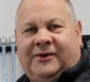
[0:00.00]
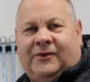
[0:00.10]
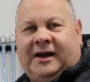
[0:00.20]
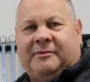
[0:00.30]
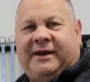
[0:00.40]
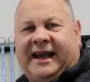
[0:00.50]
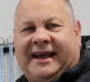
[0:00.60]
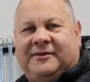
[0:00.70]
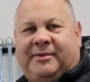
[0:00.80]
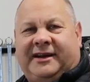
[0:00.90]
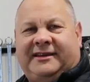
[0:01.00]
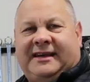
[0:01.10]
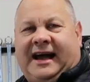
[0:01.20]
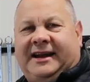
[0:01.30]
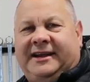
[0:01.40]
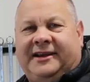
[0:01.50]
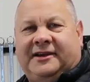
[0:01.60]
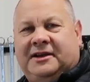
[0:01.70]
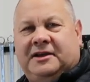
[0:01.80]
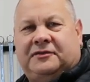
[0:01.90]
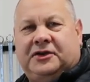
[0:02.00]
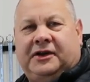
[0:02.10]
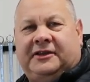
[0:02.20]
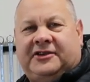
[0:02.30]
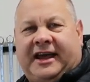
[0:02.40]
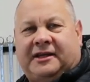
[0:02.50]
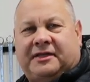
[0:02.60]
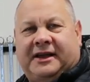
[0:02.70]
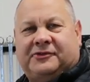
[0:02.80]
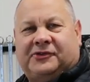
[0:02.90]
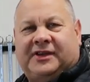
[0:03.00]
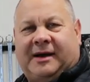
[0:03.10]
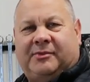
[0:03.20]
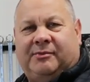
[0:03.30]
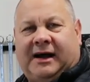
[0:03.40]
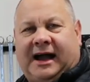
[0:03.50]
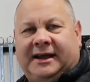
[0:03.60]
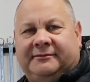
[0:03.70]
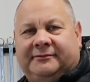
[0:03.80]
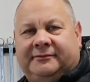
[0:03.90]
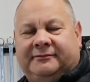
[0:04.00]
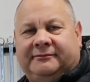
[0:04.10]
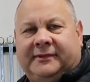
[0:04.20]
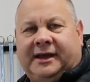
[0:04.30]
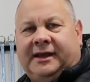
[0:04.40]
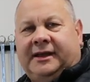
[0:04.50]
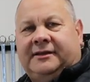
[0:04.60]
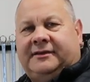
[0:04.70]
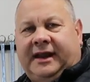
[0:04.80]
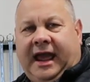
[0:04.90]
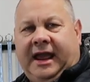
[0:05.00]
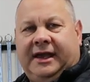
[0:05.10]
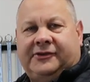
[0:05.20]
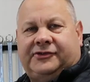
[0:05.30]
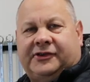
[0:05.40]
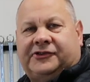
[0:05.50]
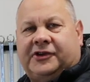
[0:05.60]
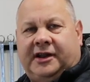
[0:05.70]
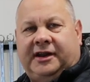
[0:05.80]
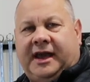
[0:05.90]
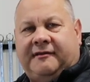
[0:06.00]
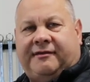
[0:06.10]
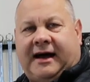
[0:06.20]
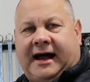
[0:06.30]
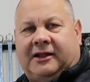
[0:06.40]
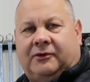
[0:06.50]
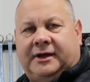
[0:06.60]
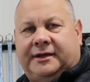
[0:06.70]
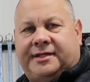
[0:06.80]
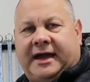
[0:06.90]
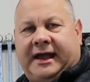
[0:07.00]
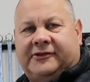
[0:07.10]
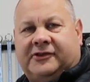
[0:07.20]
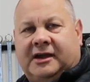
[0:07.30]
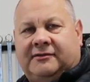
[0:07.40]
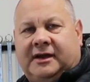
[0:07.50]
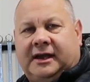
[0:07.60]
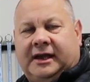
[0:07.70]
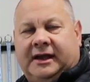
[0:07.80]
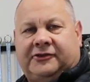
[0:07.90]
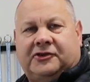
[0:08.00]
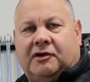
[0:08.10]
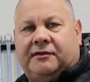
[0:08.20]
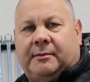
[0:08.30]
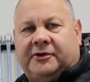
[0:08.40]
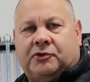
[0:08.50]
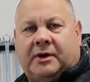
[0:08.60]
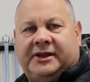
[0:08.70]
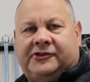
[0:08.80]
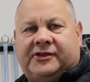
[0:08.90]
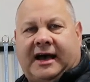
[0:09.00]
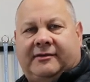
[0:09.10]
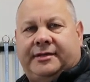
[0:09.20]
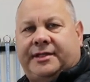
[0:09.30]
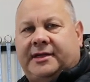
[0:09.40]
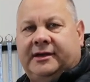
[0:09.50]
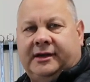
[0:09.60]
Welcome back everybody, Todd here. If you're new to the channel, thanks for stopping by. Today is the Sunday following Thanksgiving. It's November 27th.